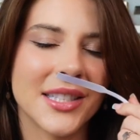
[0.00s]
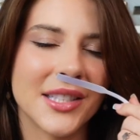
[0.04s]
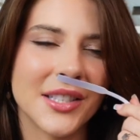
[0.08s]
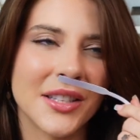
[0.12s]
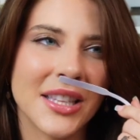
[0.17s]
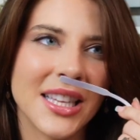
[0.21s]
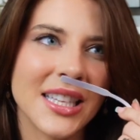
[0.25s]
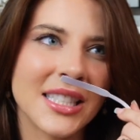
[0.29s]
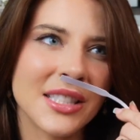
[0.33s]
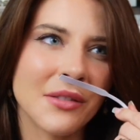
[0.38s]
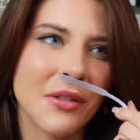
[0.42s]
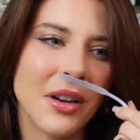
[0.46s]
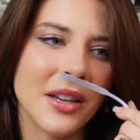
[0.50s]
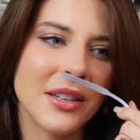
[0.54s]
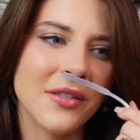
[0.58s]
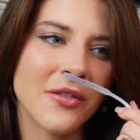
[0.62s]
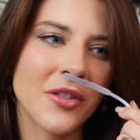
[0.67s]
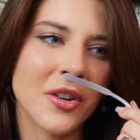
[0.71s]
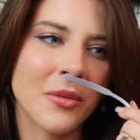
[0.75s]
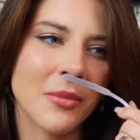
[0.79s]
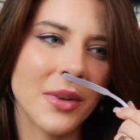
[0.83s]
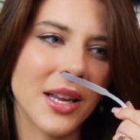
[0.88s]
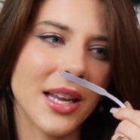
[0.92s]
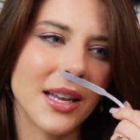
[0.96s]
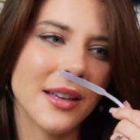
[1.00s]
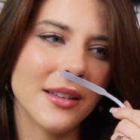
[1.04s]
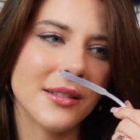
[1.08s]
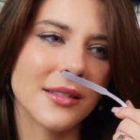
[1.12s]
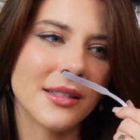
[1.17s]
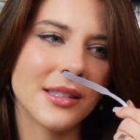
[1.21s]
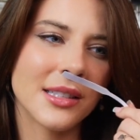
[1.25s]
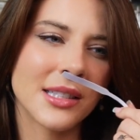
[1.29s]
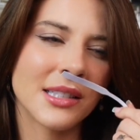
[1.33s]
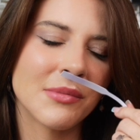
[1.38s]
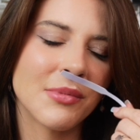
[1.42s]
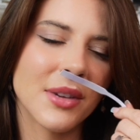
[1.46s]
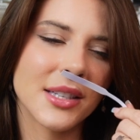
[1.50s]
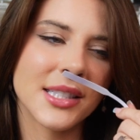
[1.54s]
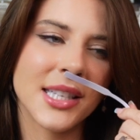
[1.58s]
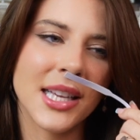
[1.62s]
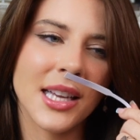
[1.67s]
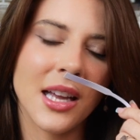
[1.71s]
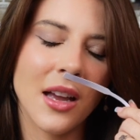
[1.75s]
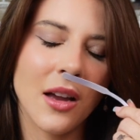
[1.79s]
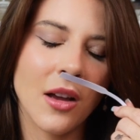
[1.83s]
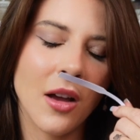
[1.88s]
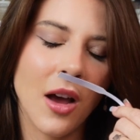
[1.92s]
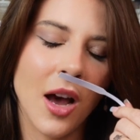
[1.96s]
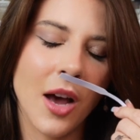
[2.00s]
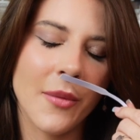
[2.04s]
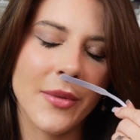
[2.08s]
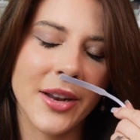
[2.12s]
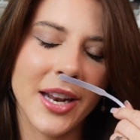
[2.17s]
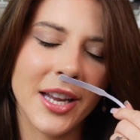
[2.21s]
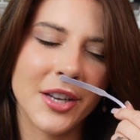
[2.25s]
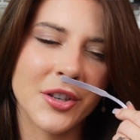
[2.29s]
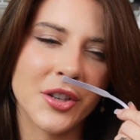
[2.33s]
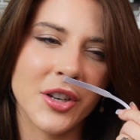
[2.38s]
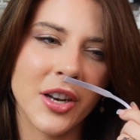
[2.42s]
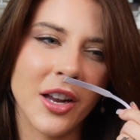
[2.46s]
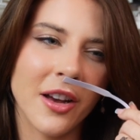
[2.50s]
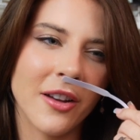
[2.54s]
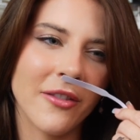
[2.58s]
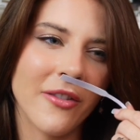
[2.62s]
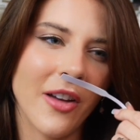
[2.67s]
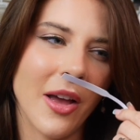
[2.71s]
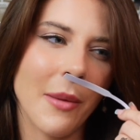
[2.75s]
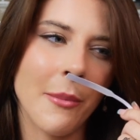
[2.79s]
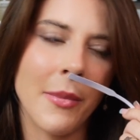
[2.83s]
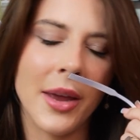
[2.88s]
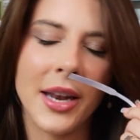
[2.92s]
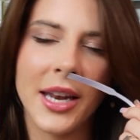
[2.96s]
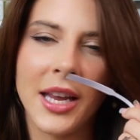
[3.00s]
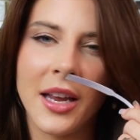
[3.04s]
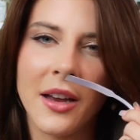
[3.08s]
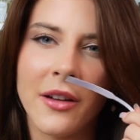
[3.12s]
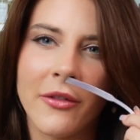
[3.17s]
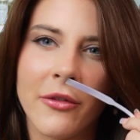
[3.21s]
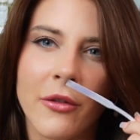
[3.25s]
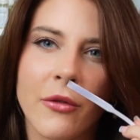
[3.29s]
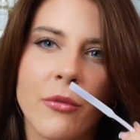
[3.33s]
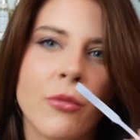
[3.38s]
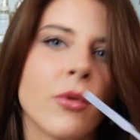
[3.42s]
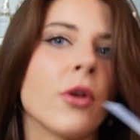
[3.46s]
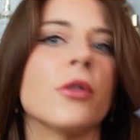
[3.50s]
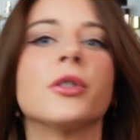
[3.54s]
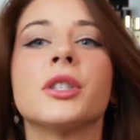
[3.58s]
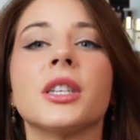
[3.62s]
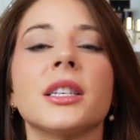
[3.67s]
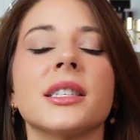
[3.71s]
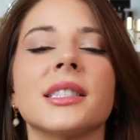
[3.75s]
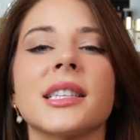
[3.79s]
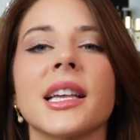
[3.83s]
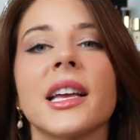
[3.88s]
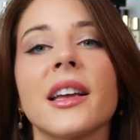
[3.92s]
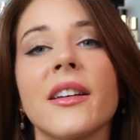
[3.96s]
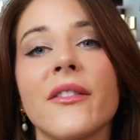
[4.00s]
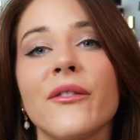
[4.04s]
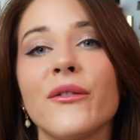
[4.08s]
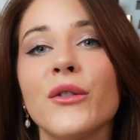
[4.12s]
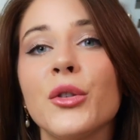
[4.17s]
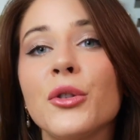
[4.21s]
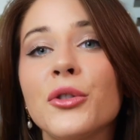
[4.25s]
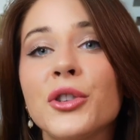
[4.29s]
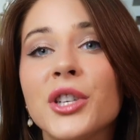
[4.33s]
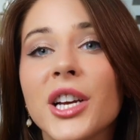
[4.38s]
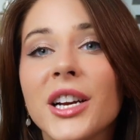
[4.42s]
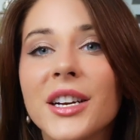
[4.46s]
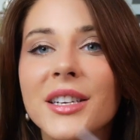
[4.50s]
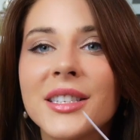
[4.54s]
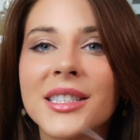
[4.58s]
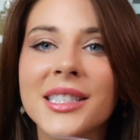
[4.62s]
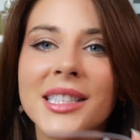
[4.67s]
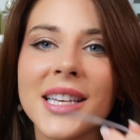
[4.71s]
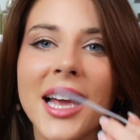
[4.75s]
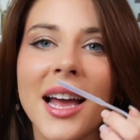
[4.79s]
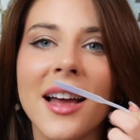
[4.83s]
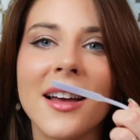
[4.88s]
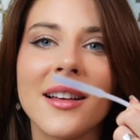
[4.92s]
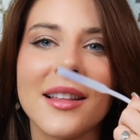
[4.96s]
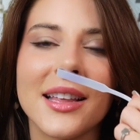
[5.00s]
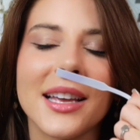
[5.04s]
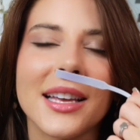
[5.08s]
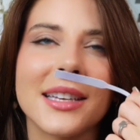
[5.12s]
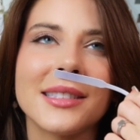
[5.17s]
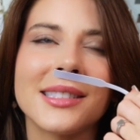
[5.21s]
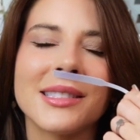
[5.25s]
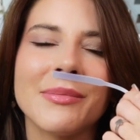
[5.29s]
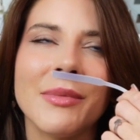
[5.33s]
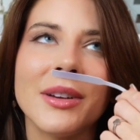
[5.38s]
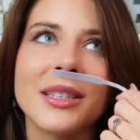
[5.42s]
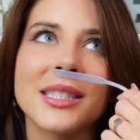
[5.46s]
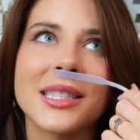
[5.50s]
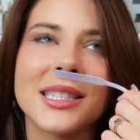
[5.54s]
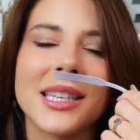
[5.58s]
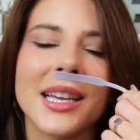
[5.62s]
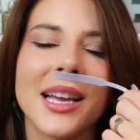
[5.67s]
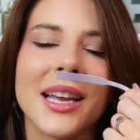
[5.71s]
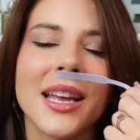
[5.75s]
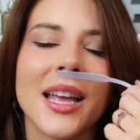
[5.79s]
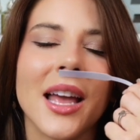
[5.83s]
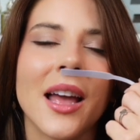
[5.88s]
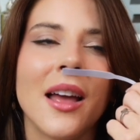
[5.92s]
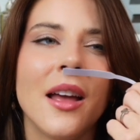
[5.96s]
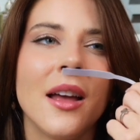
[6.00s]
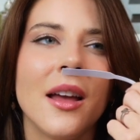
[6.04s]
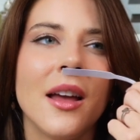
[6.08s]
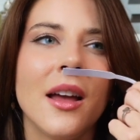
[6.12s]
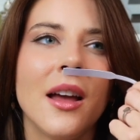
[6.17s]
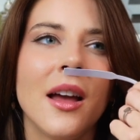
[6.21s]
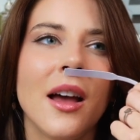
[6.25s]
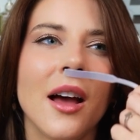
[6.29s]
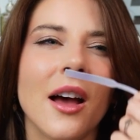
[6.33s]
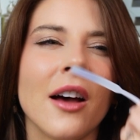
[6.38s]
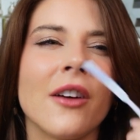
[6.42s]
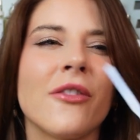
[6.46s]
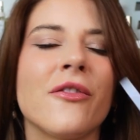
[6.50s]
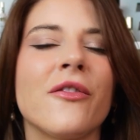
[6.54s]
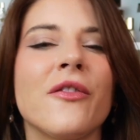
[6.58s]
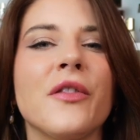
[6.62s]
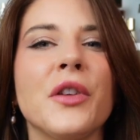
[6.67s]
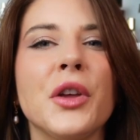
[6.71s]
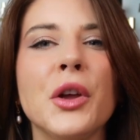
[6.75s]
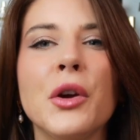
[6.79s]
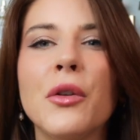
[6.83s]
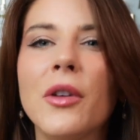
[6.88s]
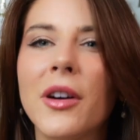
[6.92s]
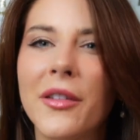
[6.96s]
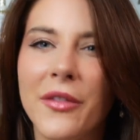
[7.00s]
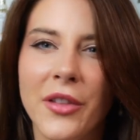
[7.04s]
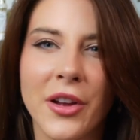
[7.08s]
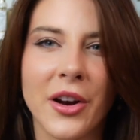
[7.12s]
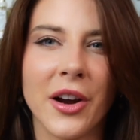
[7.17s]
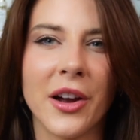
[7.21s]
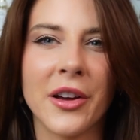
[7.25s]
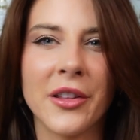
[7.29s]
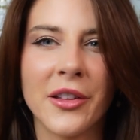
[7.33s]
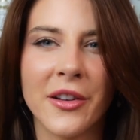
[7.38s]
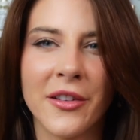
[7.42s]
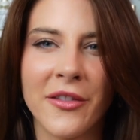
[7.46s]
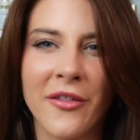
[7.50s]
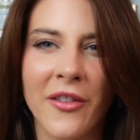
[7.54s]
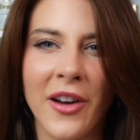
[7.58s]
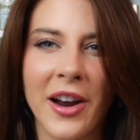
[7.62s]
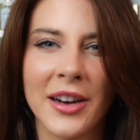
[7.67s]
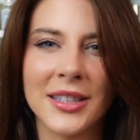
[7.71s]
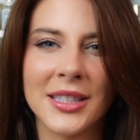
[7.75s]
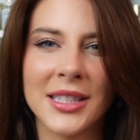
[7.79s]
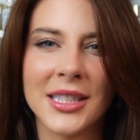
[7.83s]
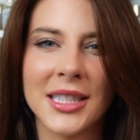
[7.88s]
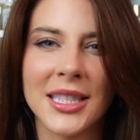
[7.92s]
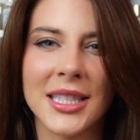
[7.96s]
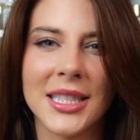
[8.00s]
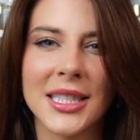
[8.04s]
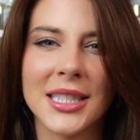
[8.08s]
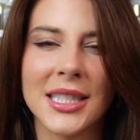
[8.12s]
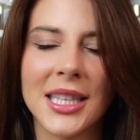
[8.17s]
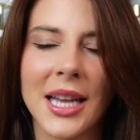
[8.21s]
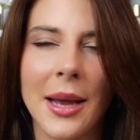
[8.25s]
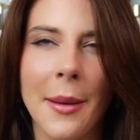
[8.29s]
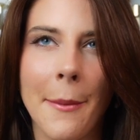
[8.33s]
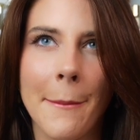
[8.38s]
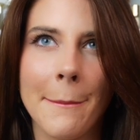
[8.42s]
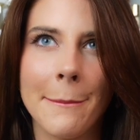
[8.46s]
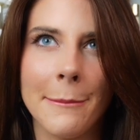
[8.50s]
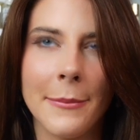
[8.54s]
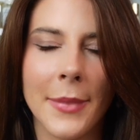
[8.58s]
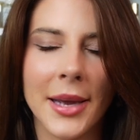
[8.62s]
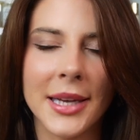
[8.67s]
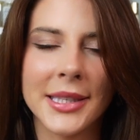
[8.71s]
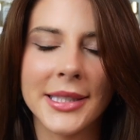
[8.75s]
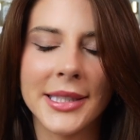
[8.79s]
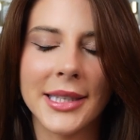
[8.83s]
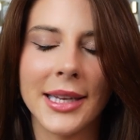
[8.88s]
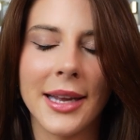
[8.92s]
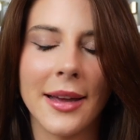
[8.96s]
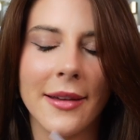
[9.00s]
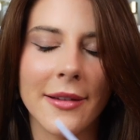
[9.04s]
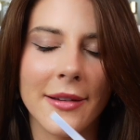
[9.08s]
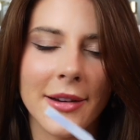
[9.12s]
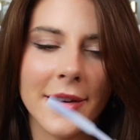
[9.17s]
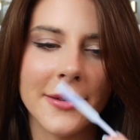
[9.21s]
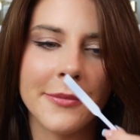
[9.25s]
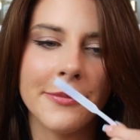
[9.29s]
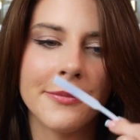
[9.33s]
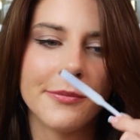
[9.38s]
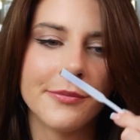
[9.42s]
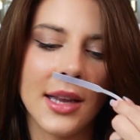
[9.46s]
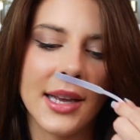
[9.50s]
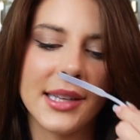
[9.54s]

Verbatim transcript: so this one for me smells like a combination of many of Roja's like fougere style. Like it smells like a few of their other fragrances mixed together.